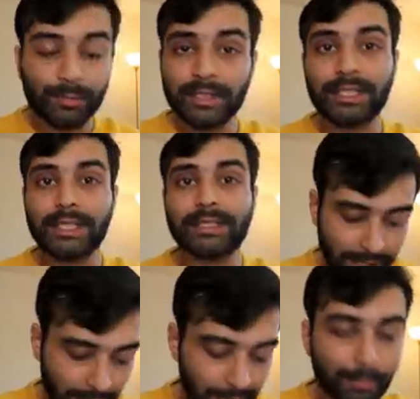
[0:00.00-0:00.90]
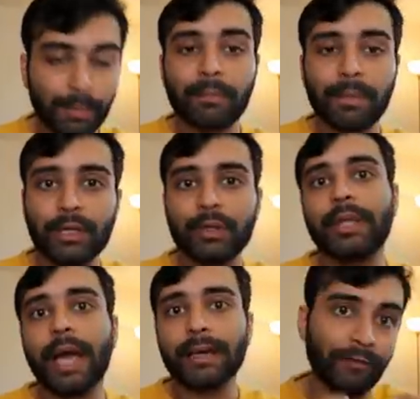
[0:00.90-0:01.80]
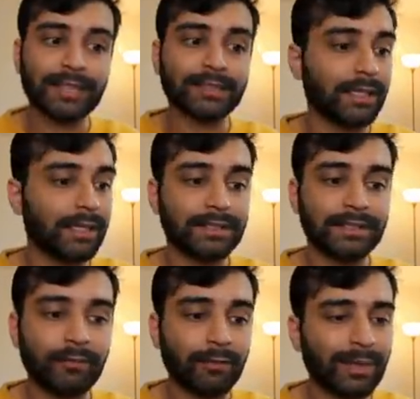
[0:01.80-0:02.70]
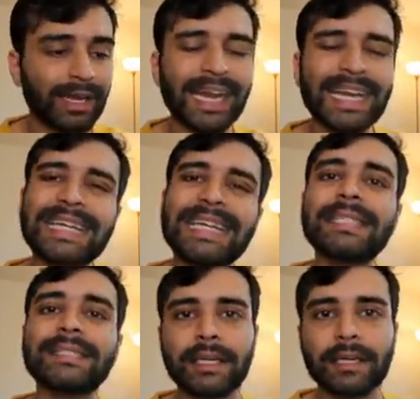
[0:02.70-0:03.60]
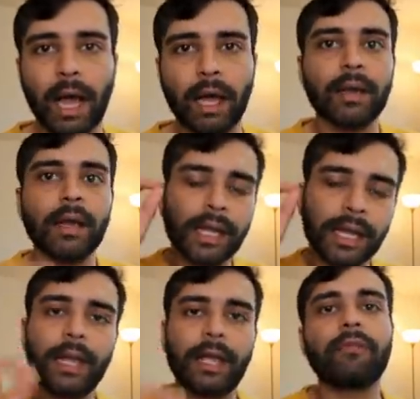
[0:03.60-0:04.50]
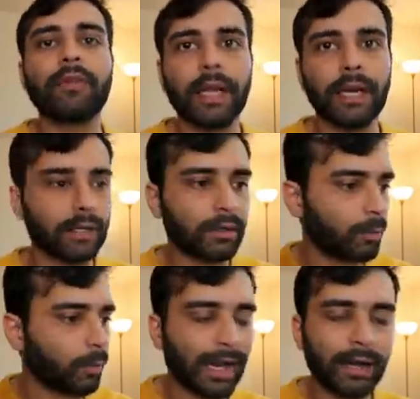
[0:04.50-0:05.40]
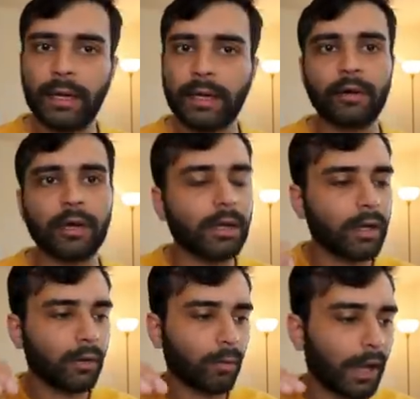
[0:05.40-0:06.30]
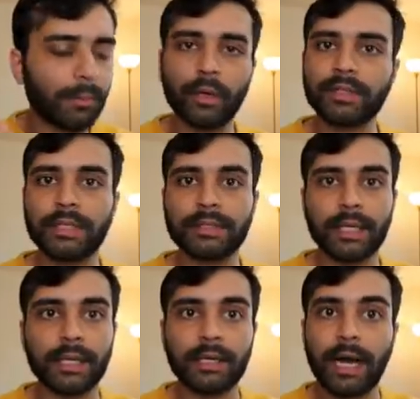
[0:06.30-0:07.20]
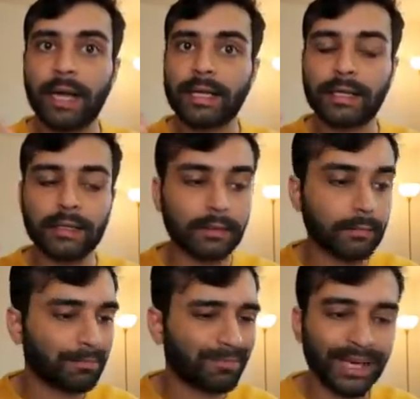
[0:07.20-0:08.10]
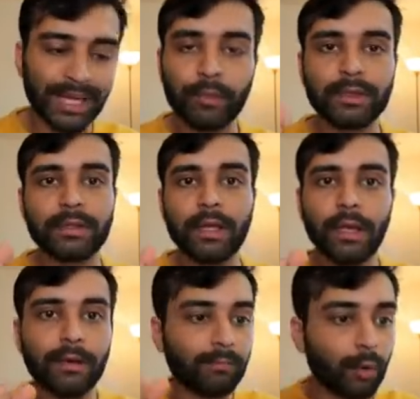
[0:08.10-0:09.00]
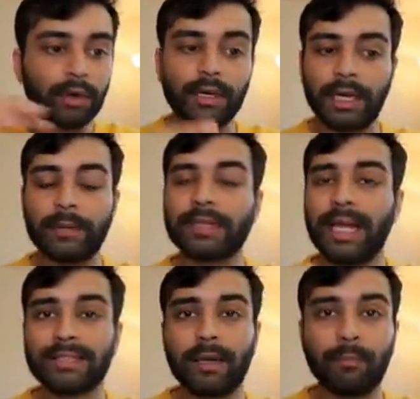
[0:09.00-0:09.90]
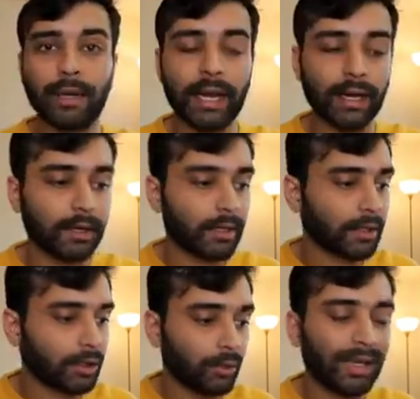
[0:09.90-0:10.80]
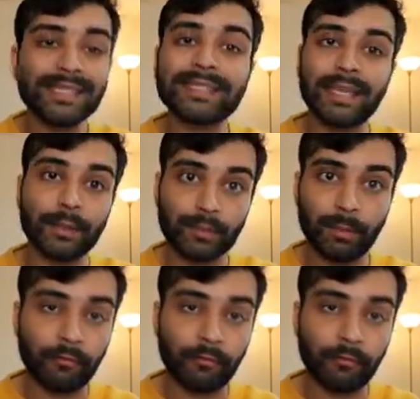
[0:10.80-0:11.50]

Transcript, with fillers: this machine is helping me do that faster it is saving me at least an hour in every edit while rendering while processing i can play with more clips as compared to less clips